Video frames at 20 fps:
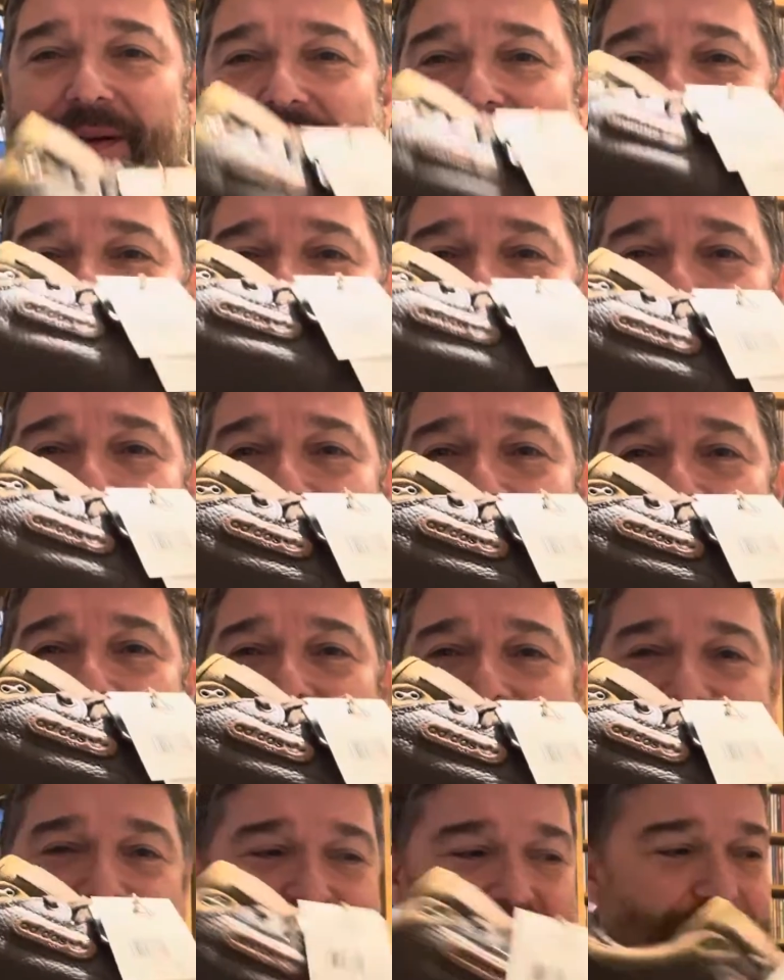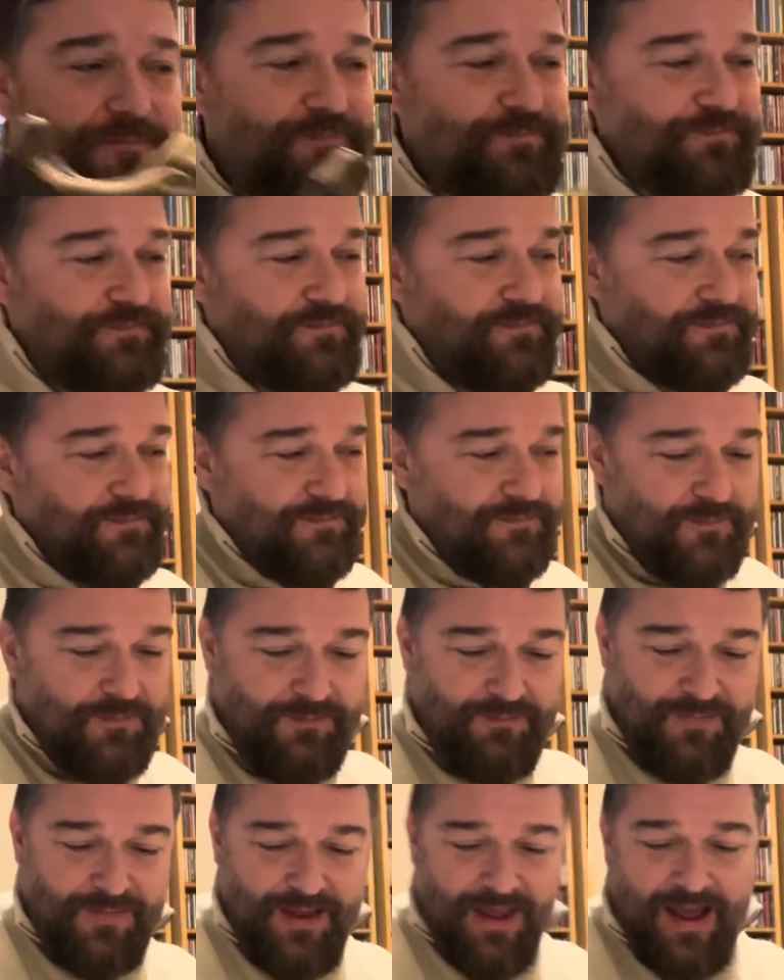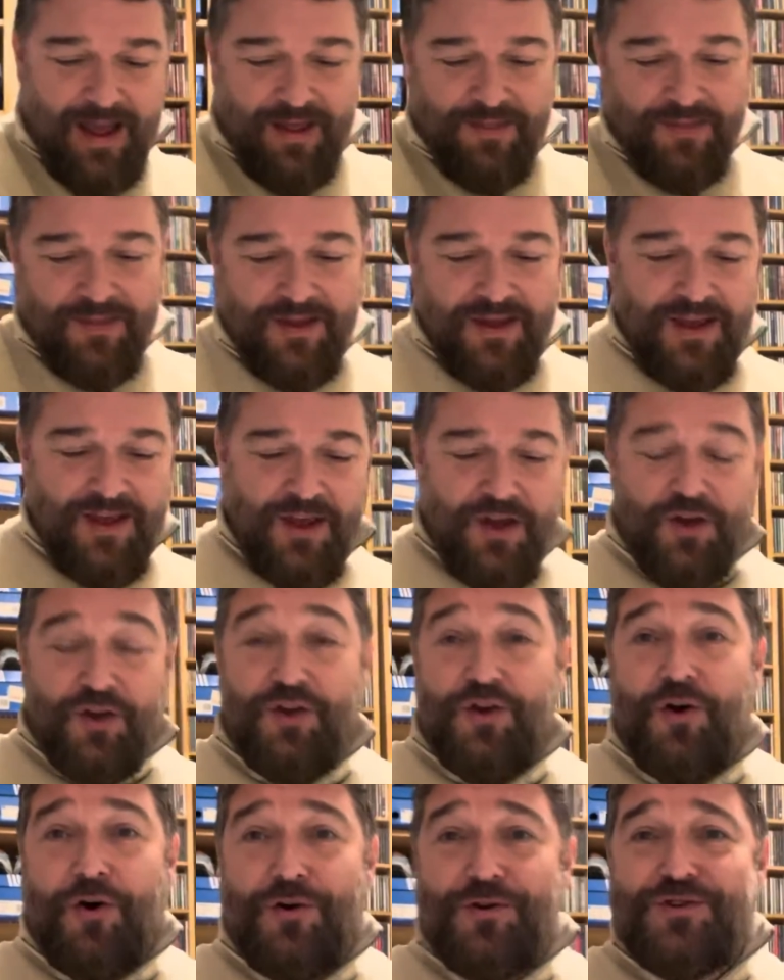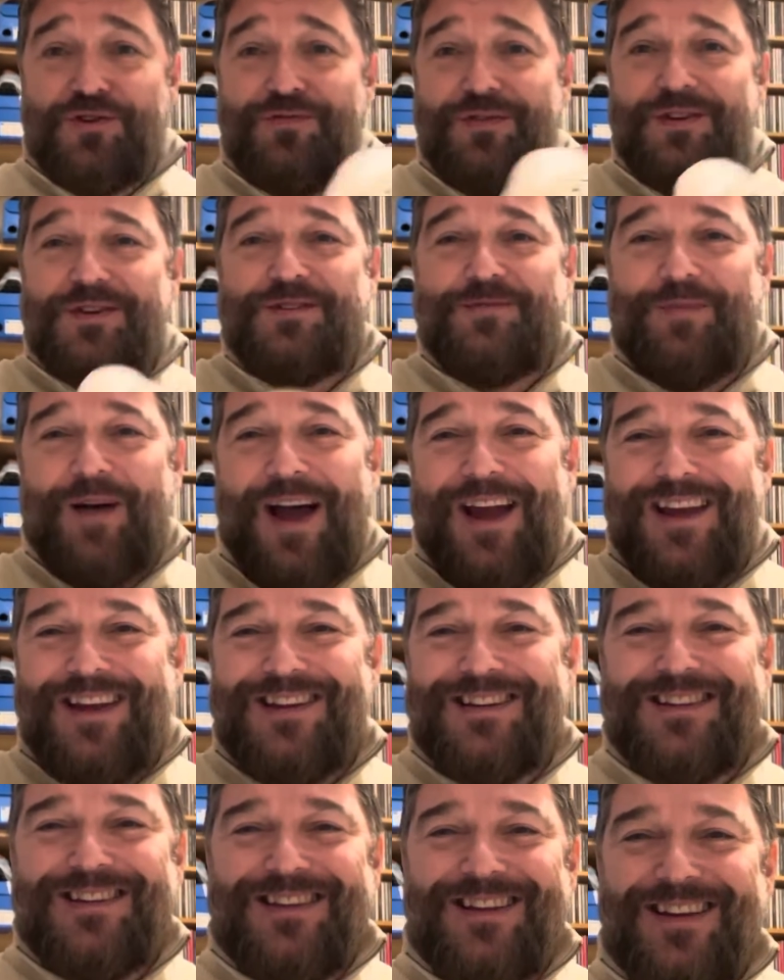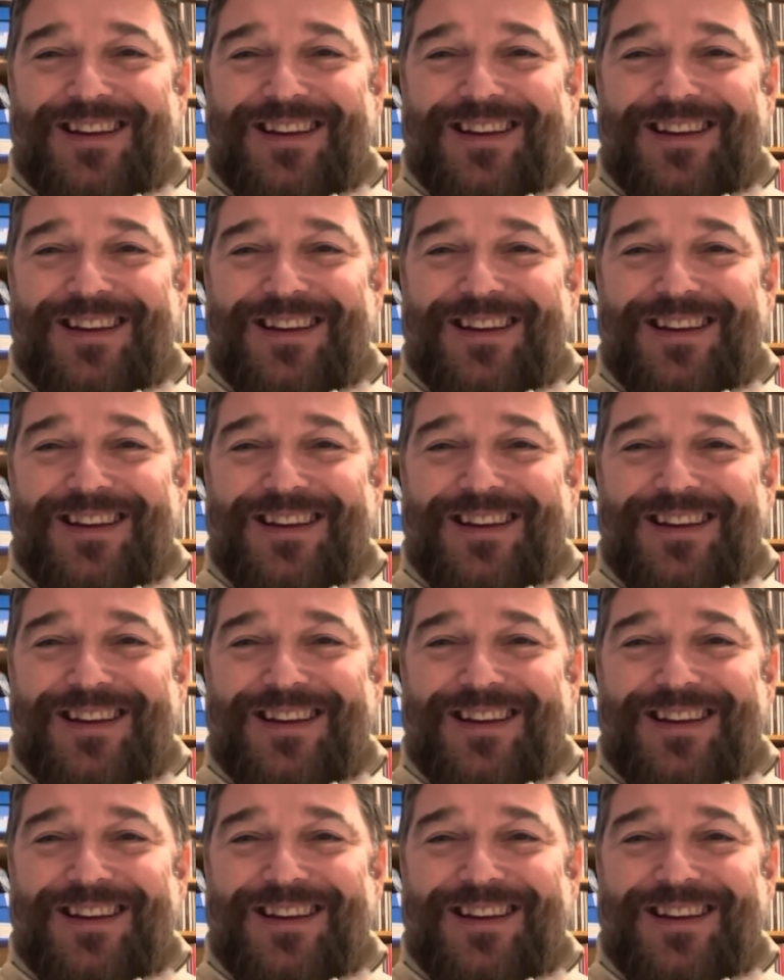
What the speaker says: the Iveness, and the Yorkshire inspired